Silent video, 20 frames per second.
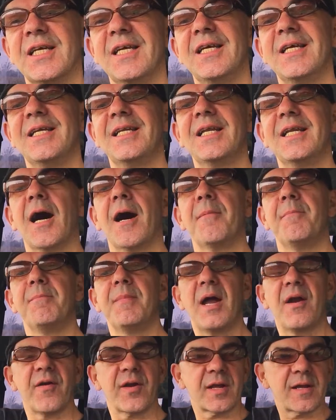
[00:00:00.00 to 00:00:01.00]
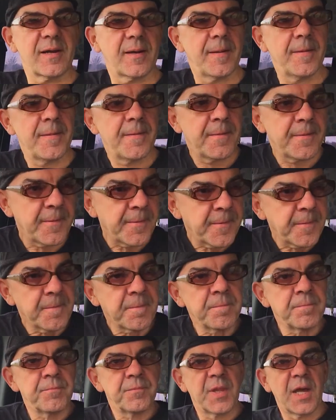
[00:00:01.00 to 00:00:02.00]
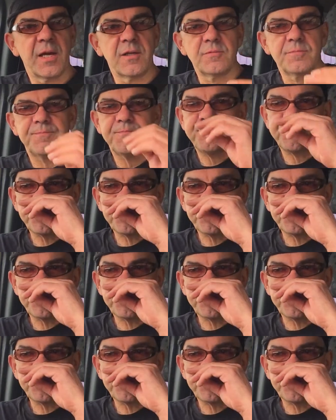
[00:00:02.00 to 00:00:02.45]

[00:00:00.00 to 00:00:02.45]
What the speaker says: in America. Now,